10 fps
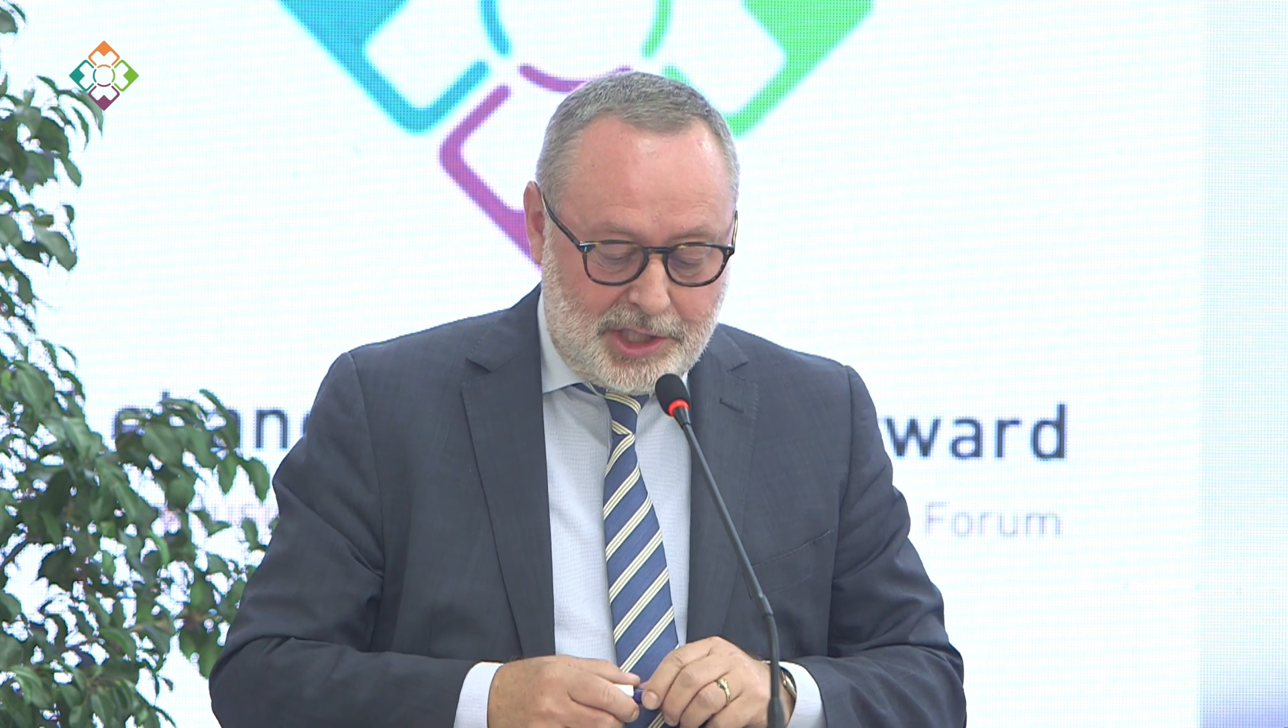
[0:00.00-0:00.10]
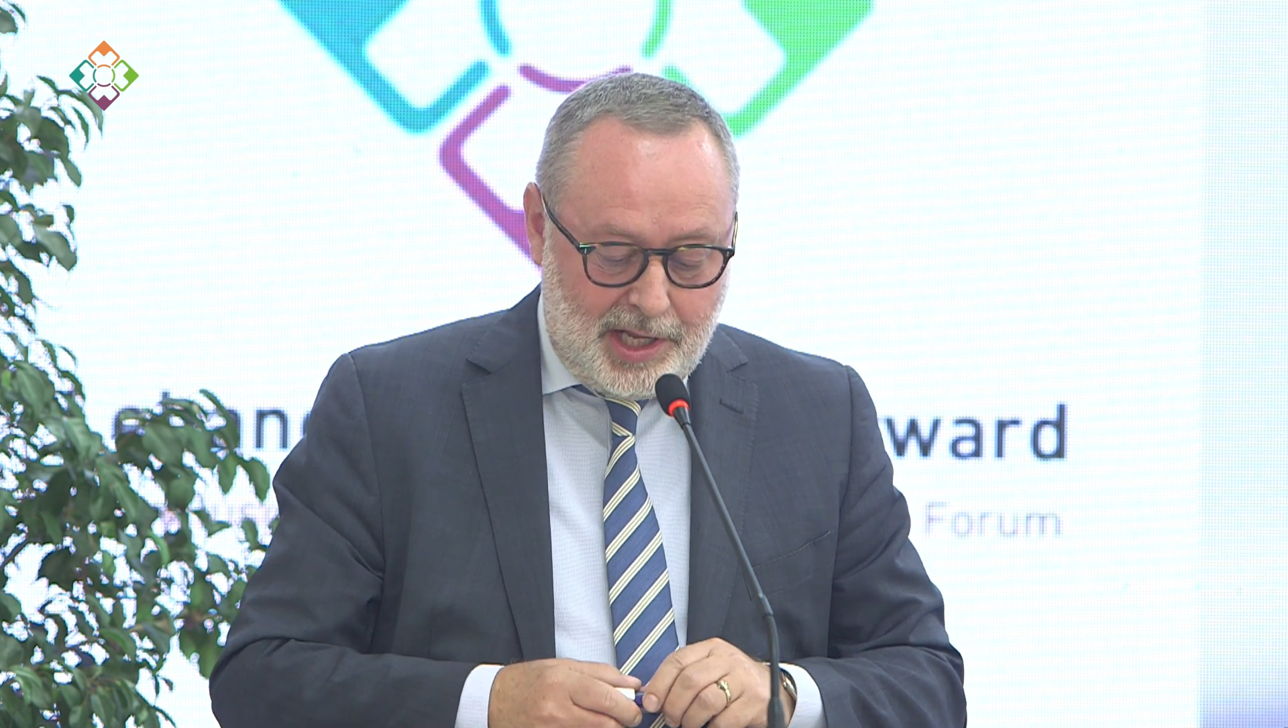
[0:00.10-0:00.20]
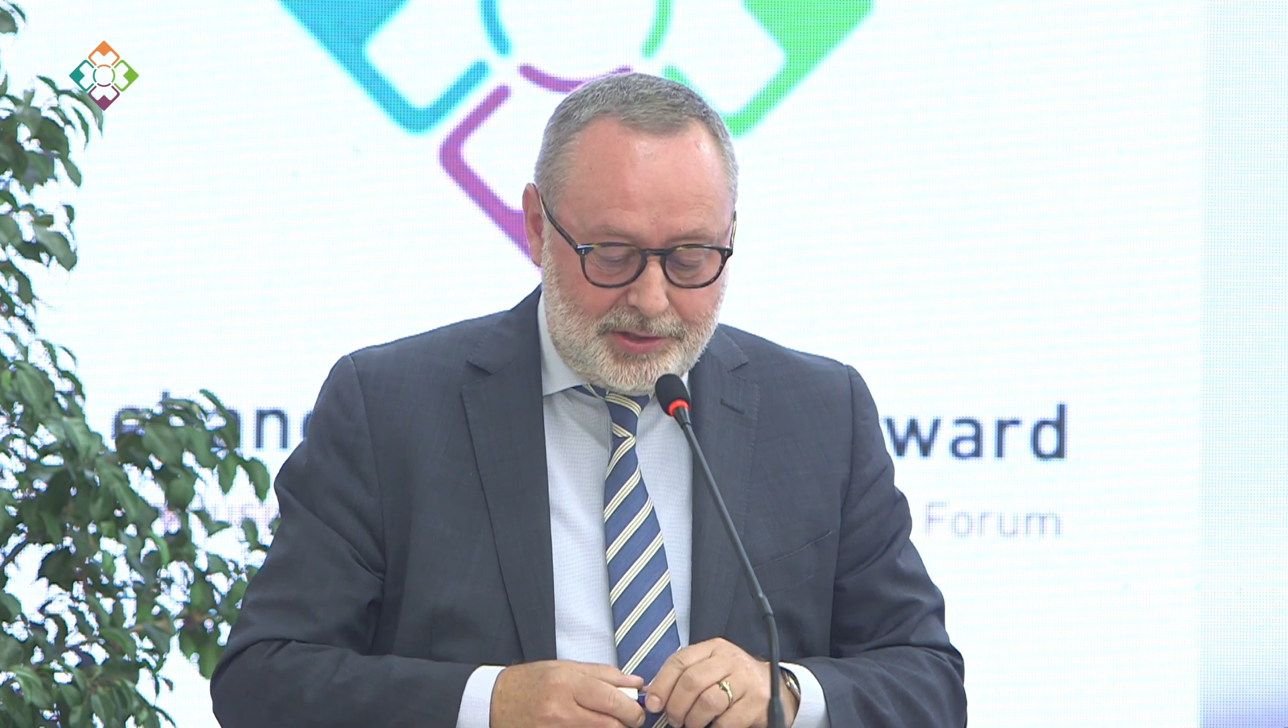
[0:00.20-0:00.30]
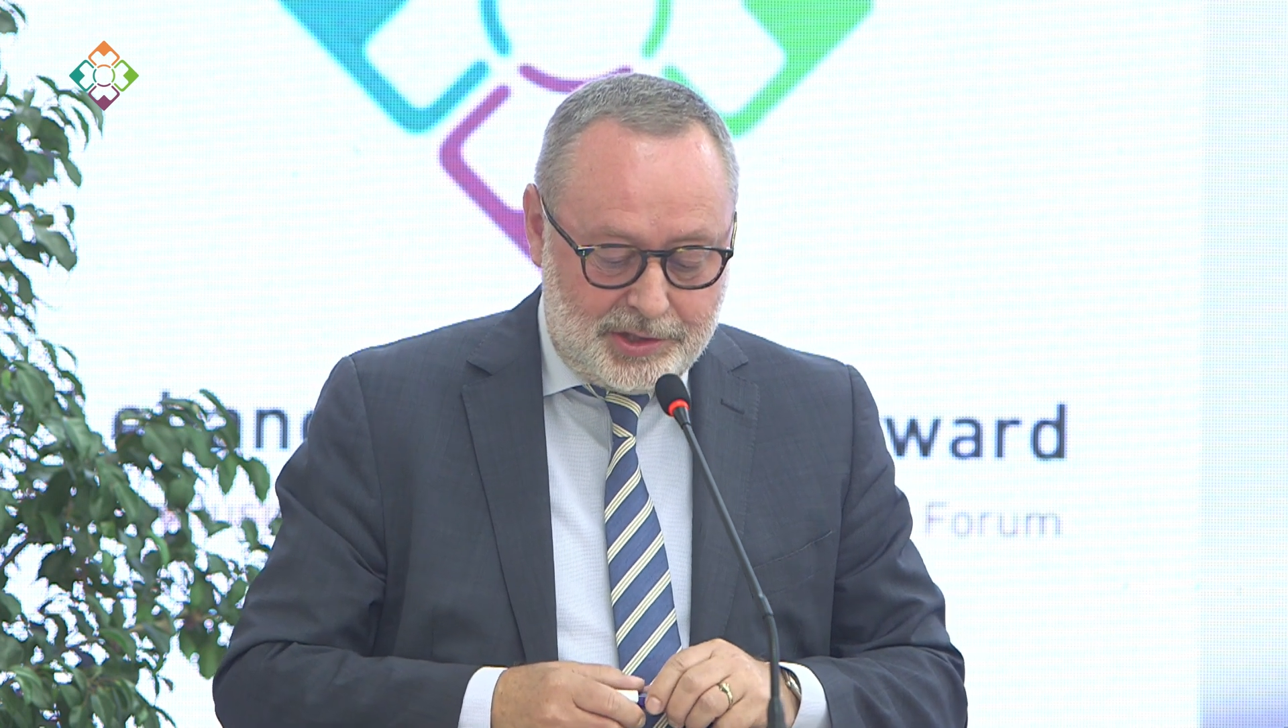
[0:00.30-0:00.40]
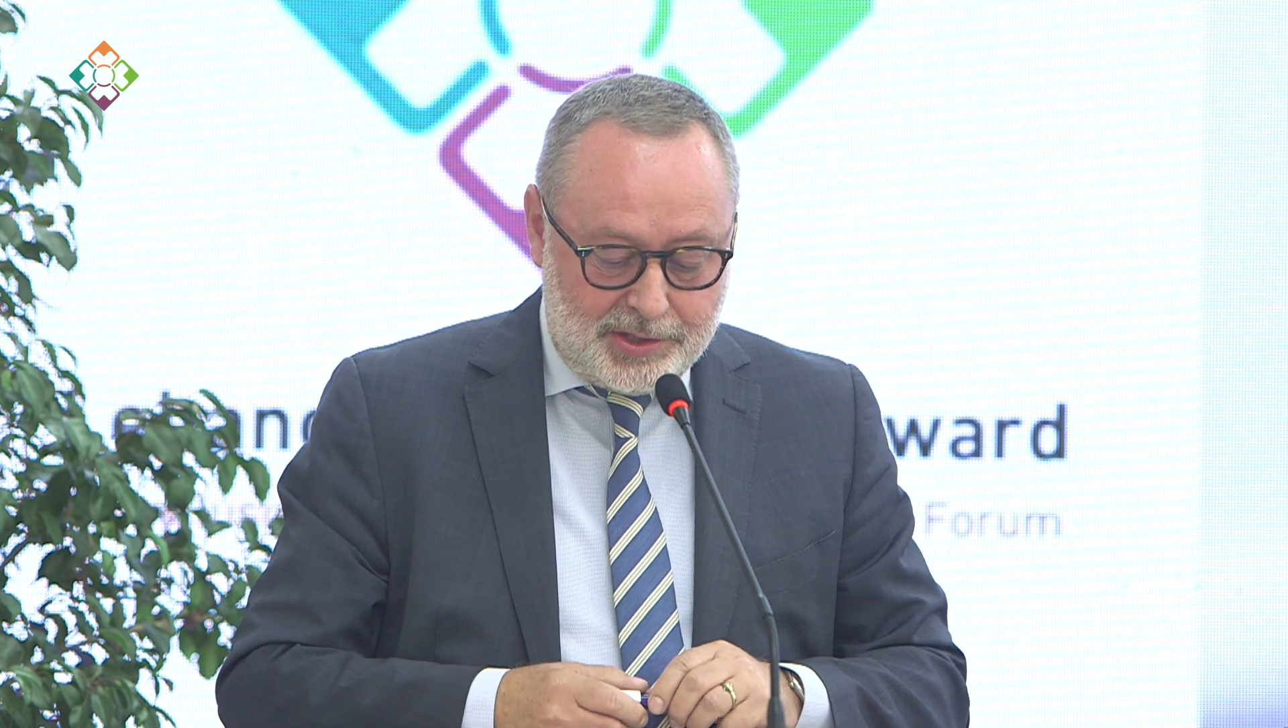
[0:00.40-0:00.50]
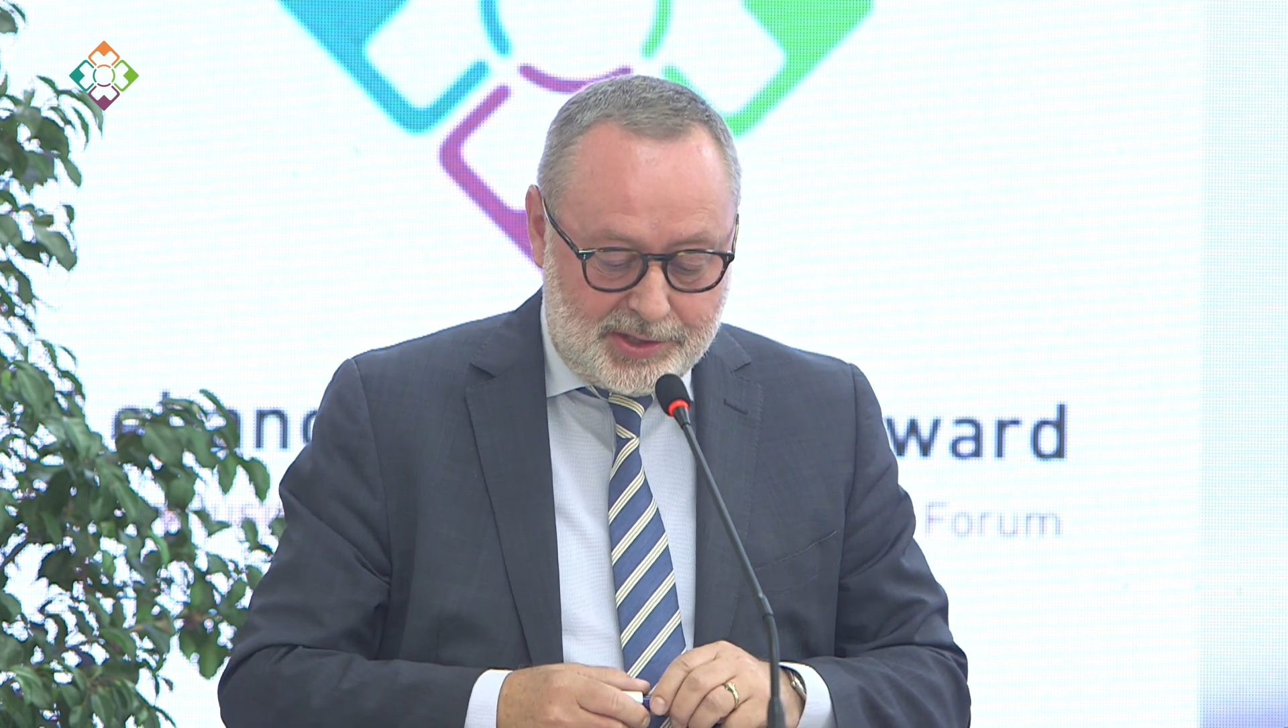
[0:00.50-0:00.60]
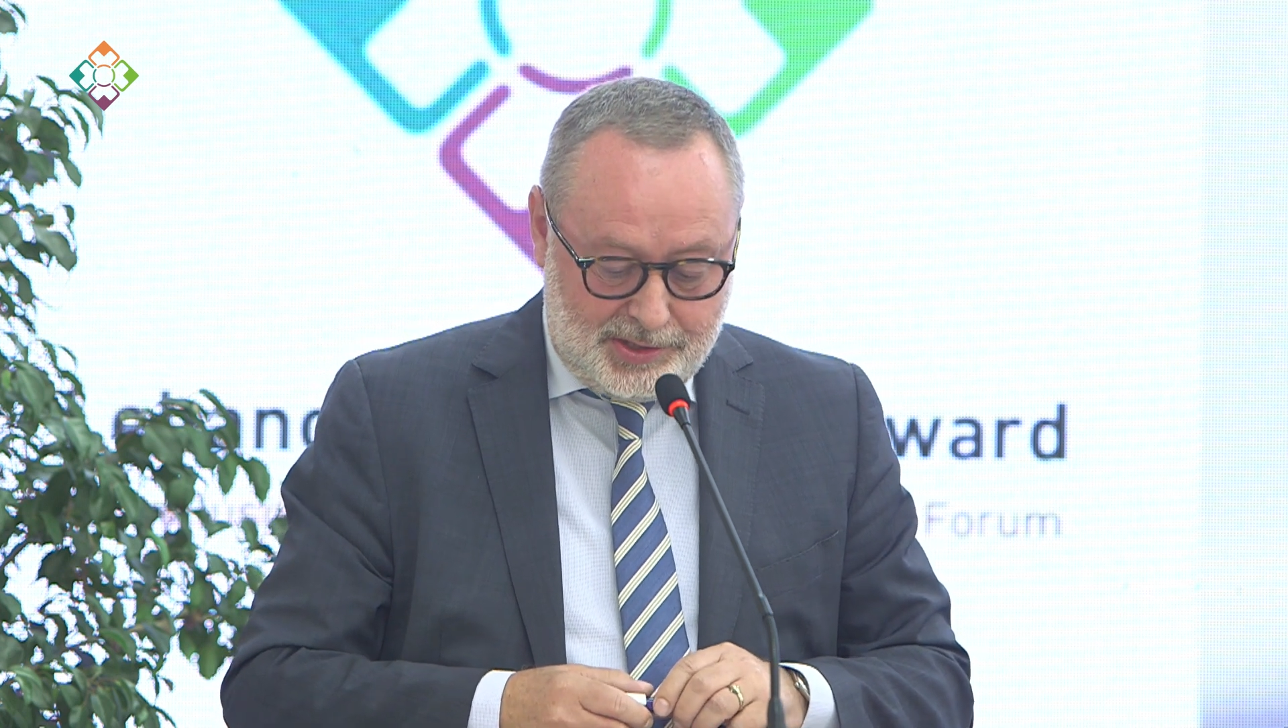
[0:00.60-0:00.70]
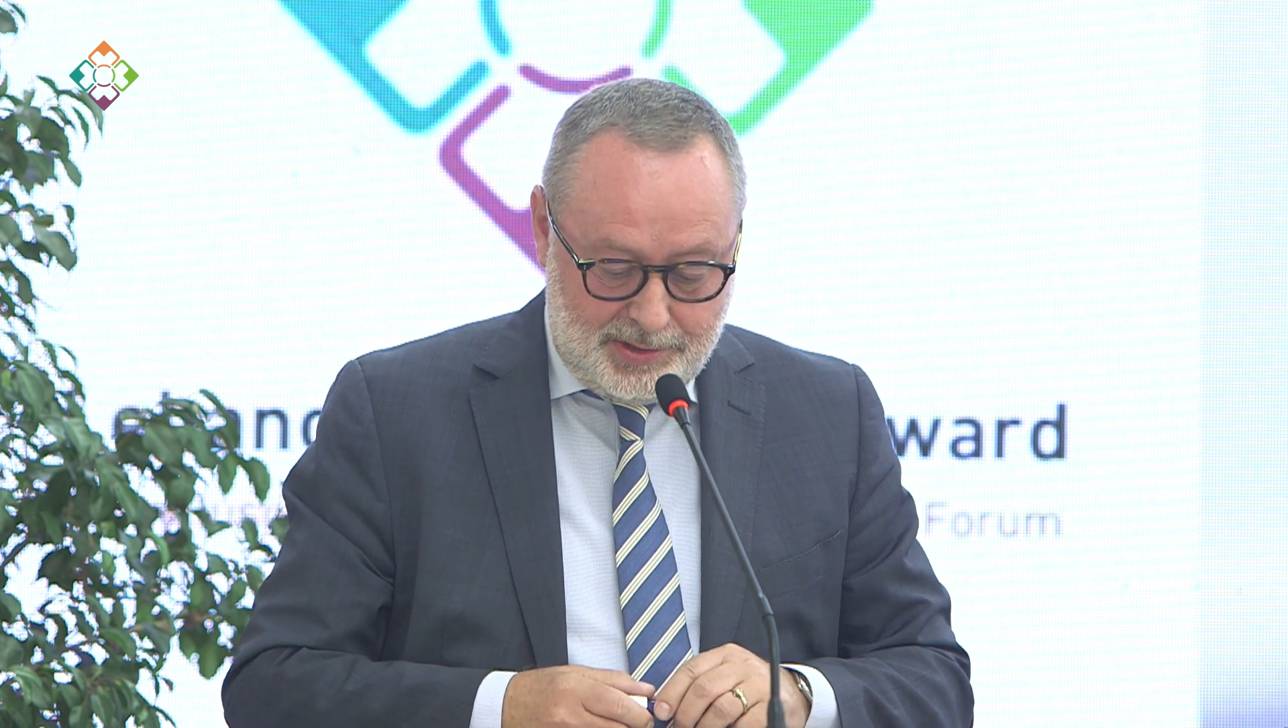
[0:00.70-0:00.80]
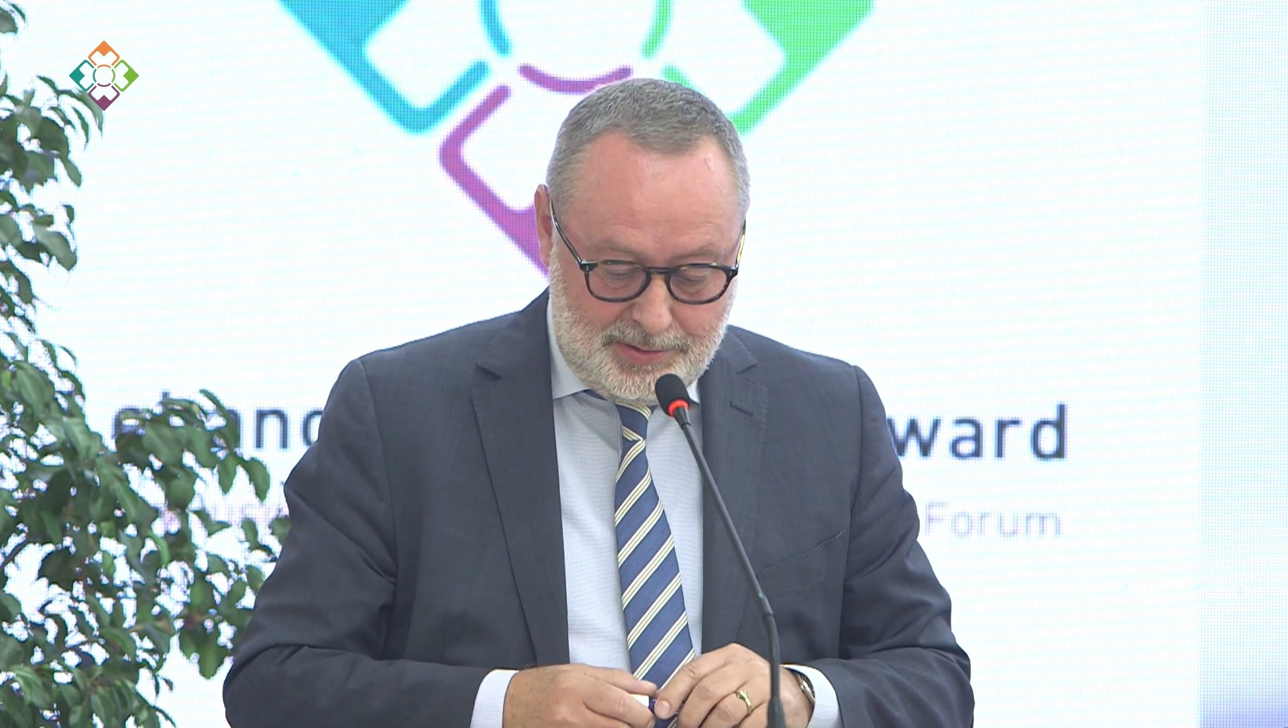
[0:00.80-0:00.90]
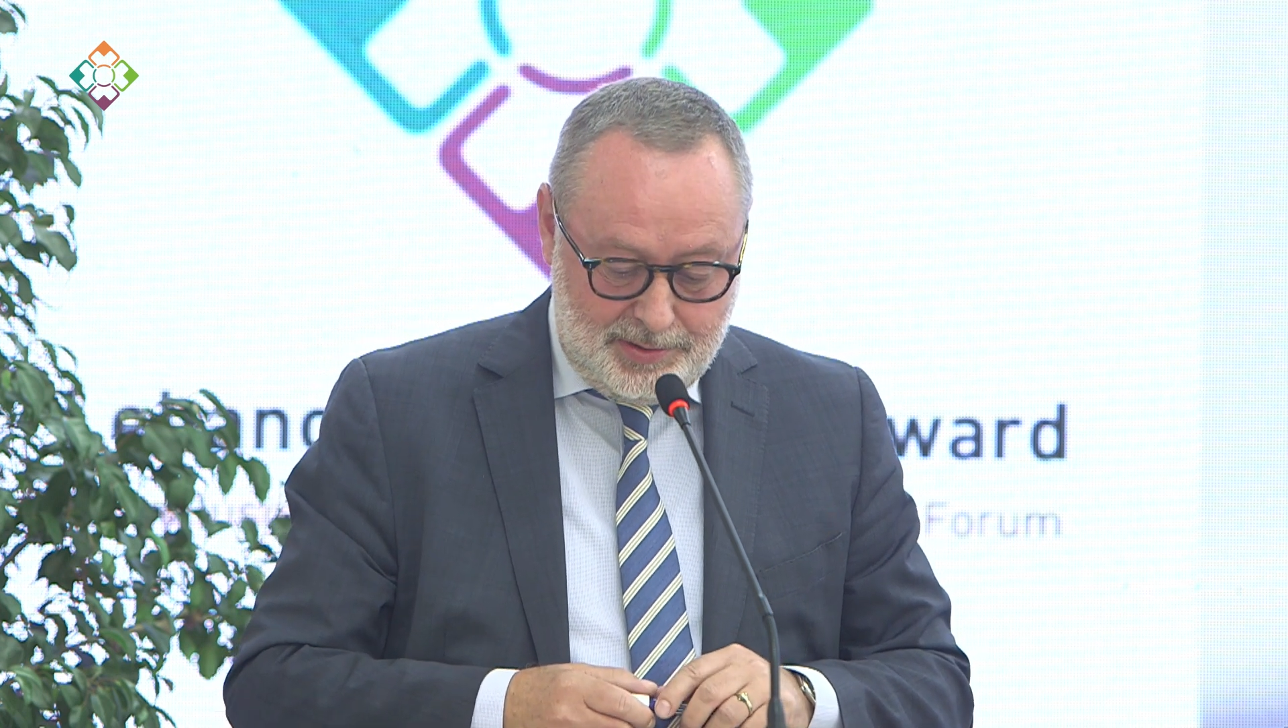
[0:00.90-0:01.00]

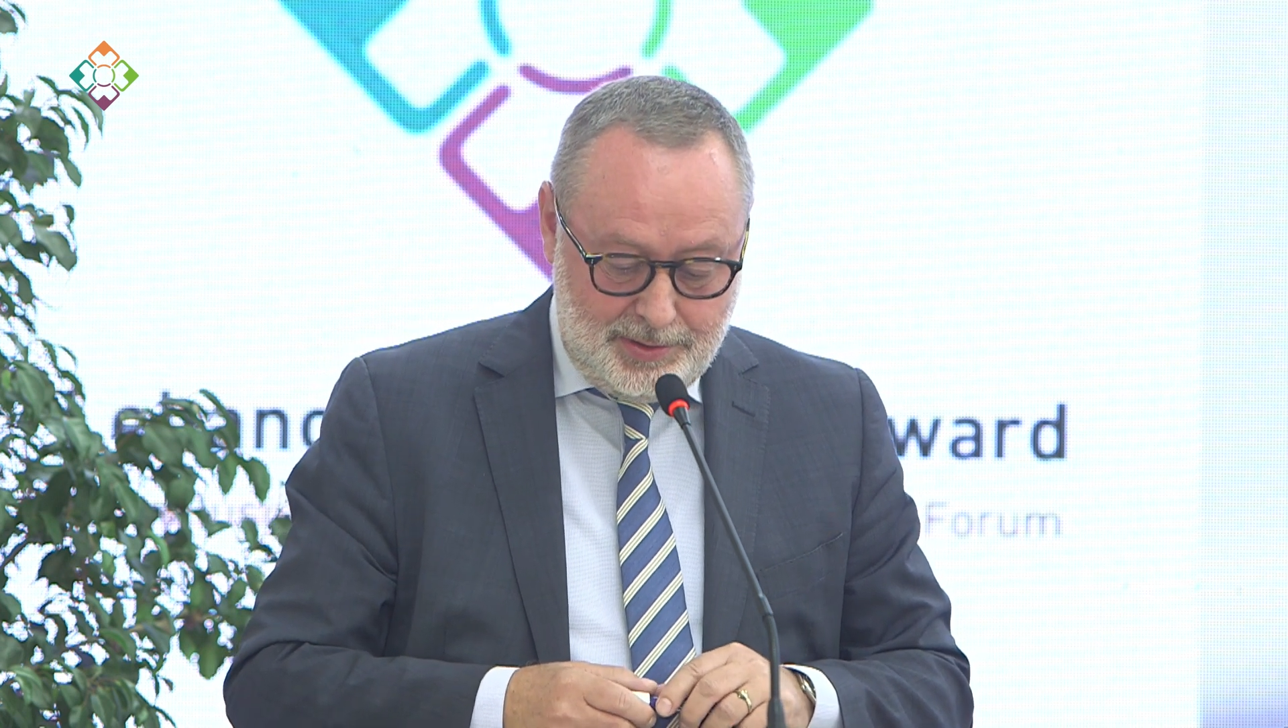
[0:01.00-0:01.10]
challenges.